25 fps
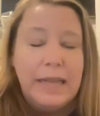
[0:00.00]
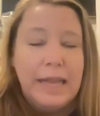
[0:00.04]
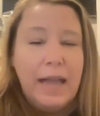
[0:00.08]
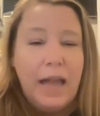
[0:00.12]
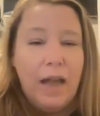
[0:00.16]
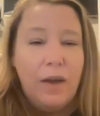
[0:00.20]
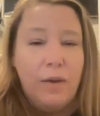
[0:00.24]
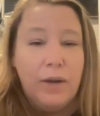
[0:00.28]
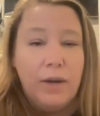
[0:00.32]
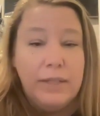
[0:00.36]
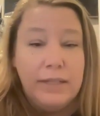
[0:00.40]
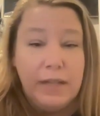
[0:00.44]

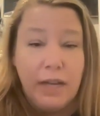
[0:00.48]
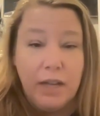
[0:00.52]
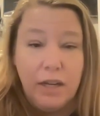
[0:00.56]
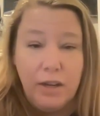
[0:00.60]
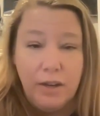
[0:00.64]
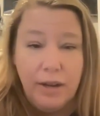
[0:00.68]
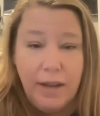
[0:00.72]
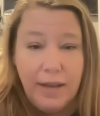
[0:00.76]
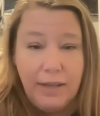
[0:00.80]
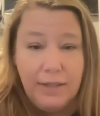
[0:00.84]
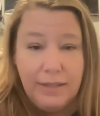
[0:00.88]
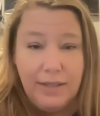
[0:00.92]
And when I tell you
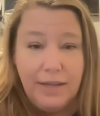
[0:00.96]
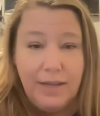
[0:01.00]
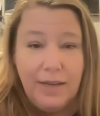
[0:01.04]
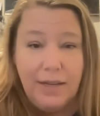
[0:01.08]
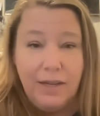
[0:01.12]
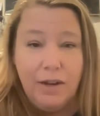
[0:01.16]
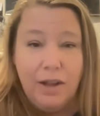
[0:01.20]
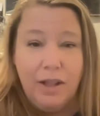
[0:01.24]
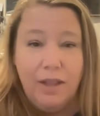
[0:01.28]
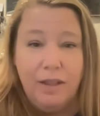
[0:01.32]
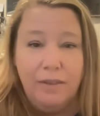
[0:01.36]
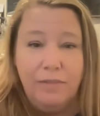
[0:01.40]
guys they eat
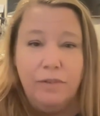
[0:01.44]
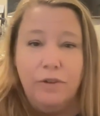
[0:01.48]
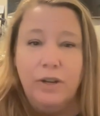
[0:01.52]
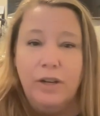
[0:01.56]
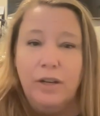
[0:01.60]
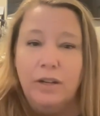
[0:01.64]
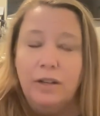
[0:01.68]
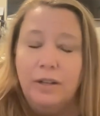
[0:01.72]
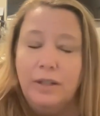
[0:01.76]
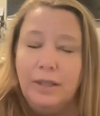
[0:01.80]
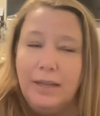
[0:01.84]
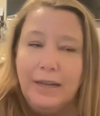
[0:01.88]
olive
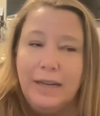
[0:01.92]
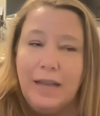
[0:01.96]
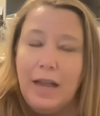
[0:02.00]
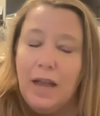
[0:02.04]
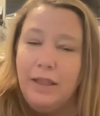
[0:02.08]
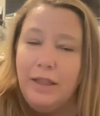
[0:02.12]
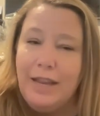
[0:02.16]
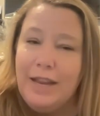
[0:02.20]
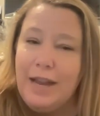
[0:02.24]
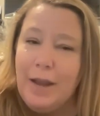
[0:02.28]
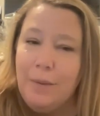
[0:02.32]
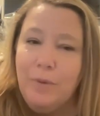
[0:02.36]
oil,
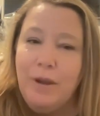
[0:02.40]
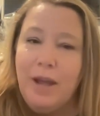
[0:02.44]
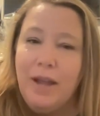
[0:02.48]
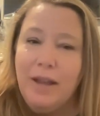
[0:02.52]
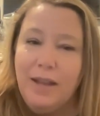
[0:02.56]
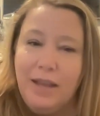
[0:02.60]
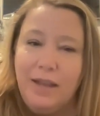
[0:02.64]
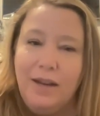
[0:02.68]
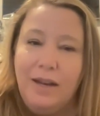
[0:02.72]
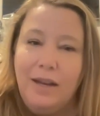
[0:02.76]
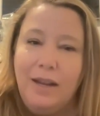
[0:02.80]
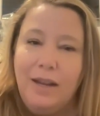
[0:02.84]
like I'm not
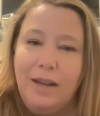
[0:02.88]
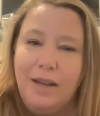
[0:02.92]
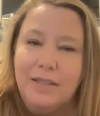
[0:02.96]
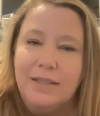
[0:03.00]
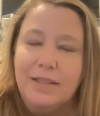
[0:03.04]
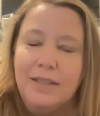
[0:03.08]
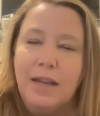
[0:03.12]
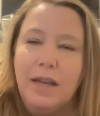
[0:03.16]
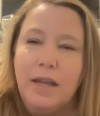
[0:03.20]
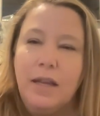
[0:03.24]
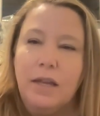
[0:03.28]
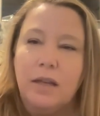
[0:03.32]
kidding. It's
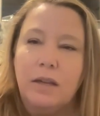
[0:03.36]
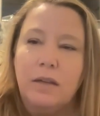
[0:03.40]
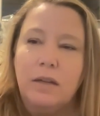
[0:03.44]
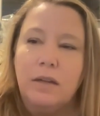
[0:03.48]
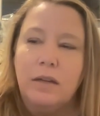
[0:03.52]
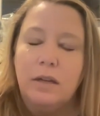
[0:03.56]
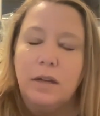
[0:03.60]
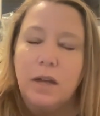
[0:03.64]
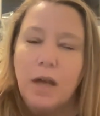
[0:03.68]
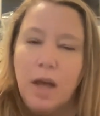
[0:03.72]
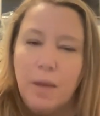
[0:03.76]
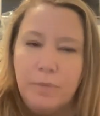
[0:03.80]
like
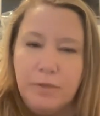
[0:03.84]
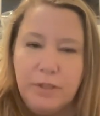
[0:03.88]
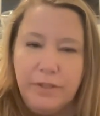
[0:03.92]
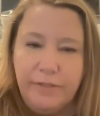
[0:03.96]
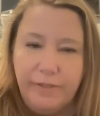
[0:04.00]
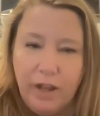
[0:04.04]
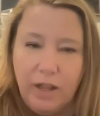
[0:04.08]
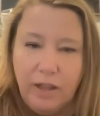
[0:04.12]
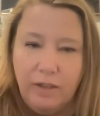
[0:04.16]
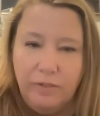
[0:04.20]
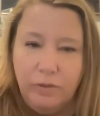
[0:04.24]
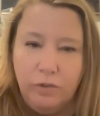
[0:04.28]
cups of
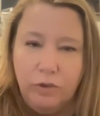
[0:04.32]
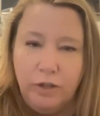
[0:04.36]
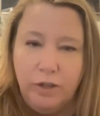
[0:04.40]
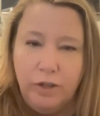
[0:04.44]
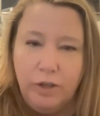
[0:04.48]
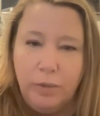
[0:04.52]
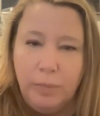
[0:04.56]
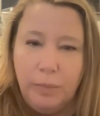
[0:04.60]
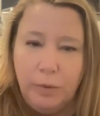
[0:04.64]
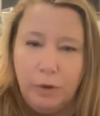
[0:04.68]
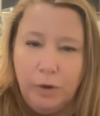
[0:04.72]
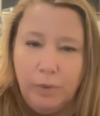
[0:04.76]
olive
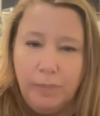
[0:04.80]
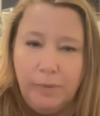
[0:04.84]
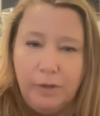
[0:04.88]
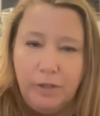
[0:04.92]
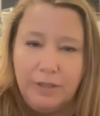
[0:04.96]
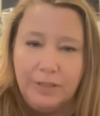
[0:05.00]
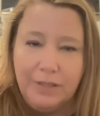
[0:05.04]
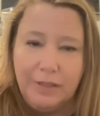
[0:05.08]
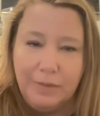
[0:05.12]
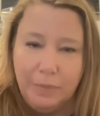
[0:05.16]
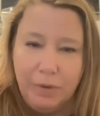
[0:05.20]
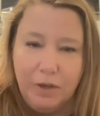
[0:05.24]
oil per
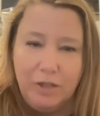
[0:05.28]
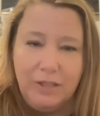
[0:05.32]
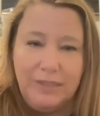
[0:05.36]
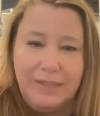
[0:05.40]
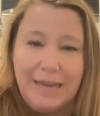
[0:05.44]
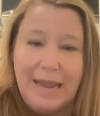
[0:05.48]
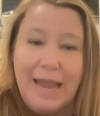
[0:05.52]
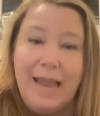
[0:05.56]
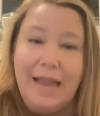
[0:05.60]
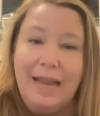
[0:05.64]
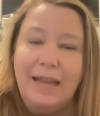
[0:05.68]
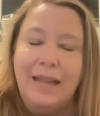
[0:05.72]
person per
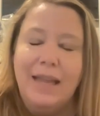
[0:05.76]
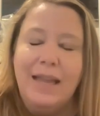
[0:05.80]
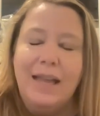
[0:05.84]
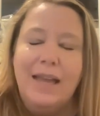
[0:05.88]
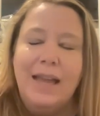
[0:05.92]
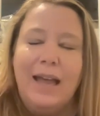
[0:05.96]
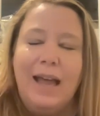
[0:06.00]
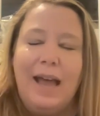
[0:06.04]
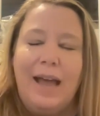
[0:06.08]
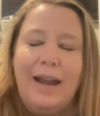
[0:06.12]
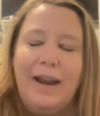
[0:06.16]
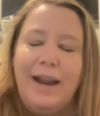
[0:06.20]
day.
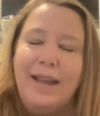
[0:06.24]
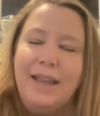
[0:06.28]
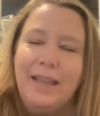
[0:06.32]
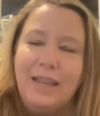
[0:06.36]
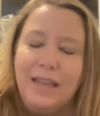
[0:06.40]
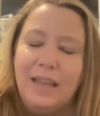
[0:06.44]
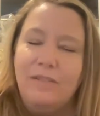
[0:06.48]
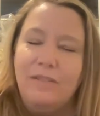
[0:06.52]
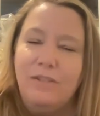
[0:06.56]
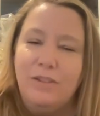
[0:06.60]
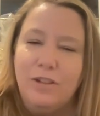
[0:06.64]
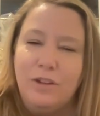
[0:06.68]
And I can
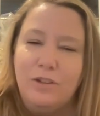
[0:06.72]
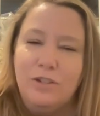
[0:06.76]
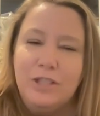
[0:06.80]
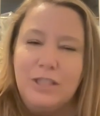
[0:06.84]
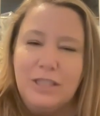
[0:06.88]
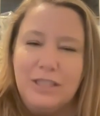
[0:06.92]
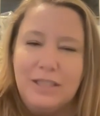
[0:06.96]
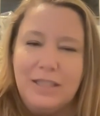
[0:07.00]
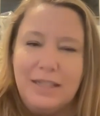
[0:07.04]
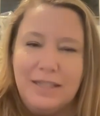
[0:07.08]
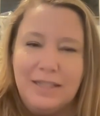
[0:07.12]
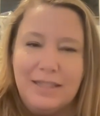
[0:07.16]
give you those
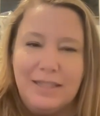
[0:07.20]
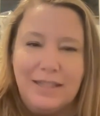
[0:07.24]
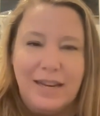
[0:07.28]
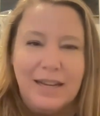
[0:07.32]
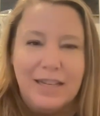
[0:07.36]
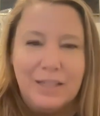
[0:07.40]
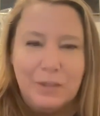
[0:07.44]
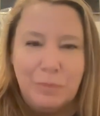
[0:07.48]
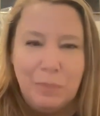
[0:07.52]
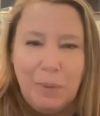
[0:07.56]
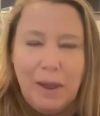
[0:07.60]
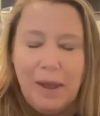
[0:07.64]

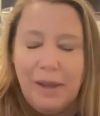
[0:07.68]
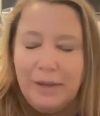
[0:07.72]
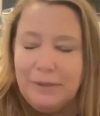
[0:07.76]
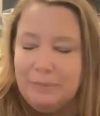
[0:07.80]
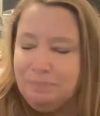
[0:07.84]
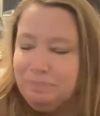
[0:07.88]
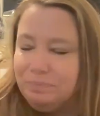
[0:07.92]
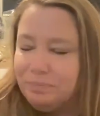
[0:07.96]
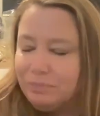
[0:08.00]
statistics, but